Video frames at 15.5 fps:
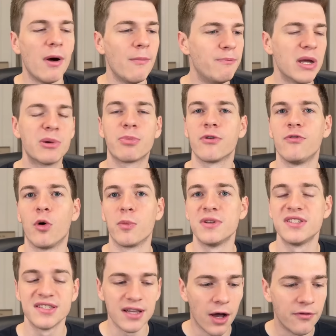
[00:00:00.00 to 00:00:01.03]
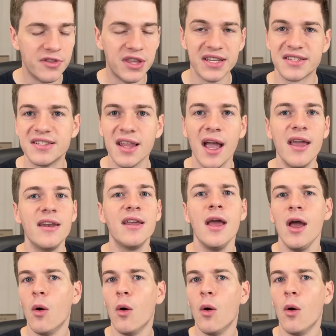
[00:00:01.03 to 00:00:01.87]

big performances of this night,